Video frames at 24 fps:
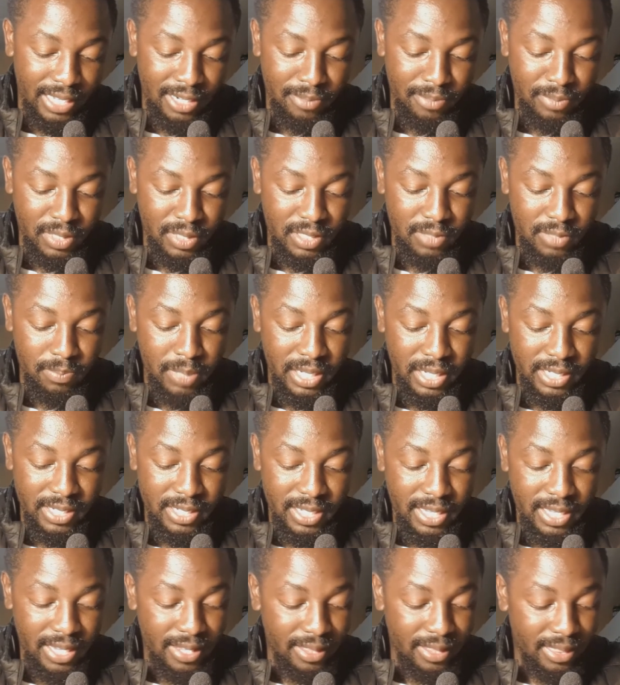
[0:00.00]
animals,
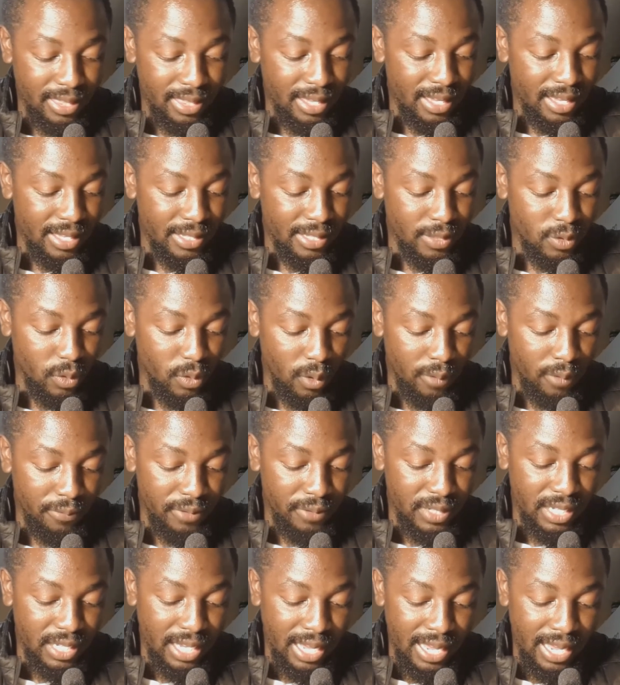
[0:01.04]
but there is
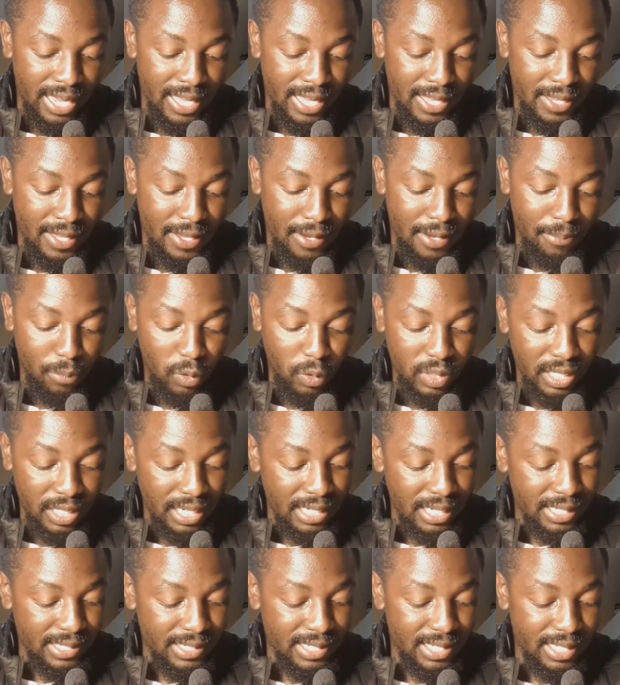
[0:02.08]
often high
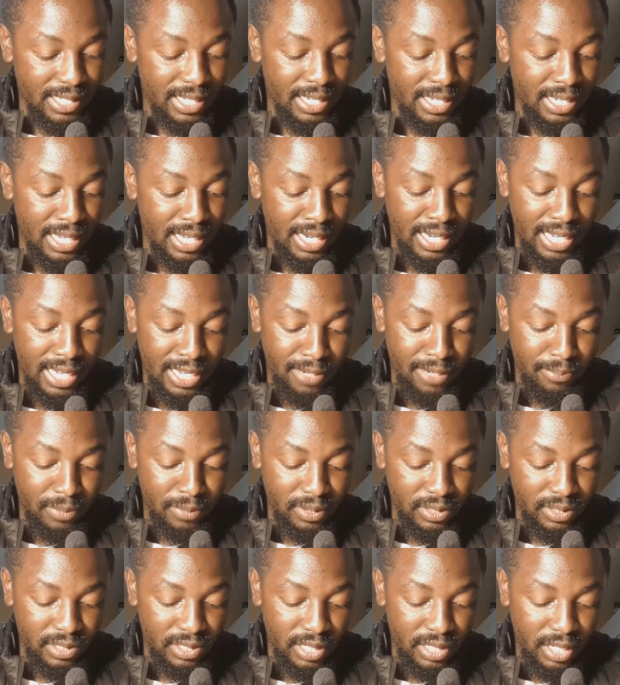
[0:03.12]
mortality in young
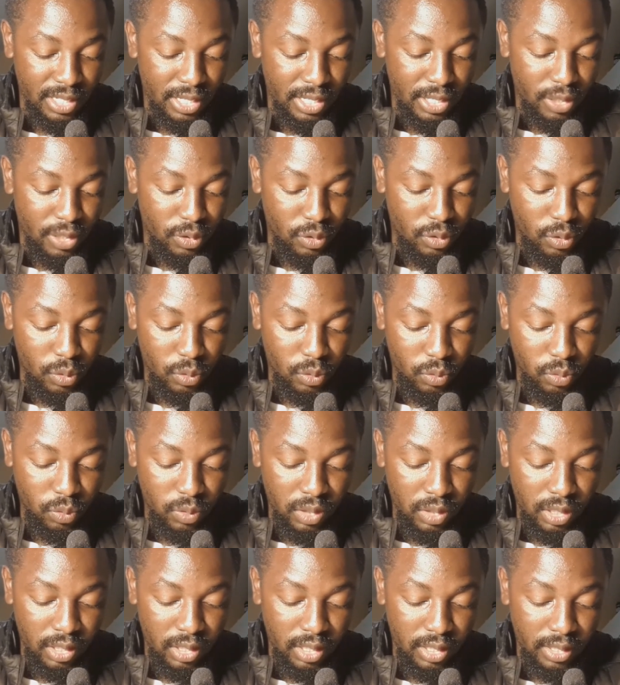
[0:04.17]
animals due
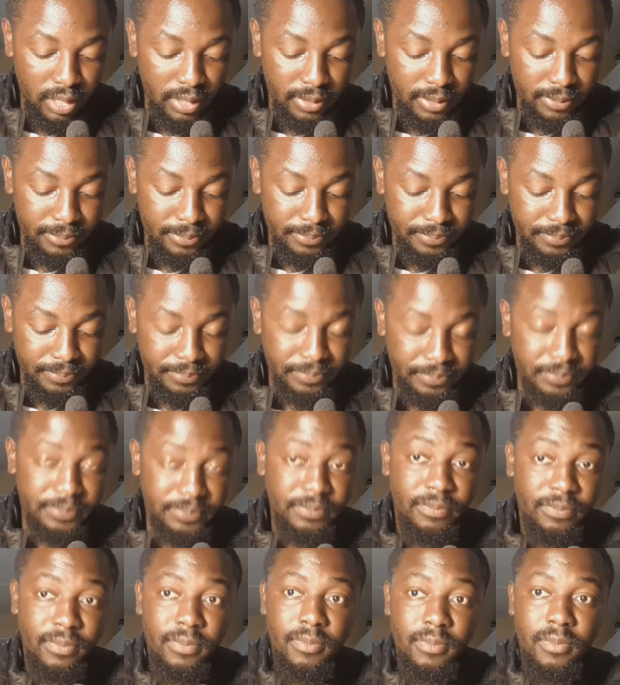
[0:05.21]
to
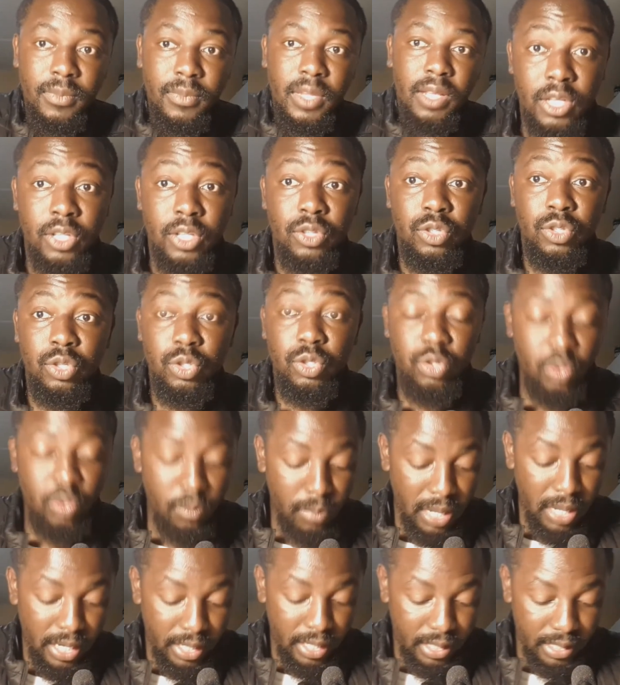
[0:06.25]

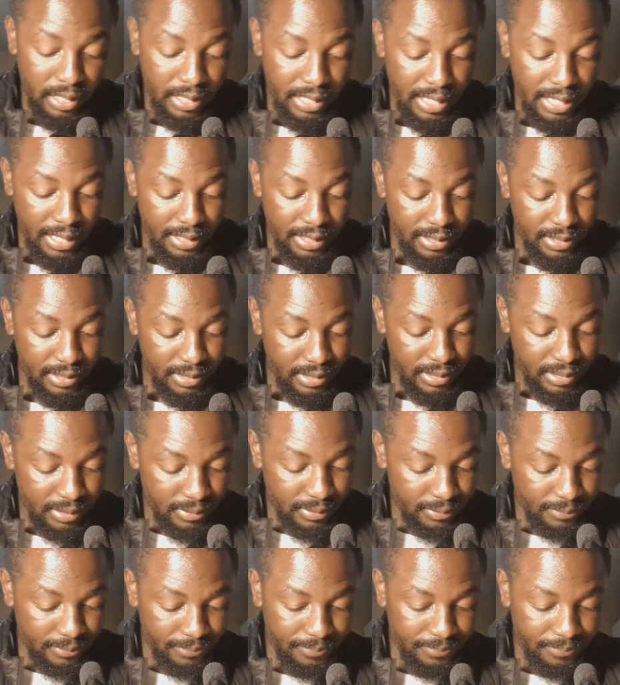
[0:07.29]
myocarditis,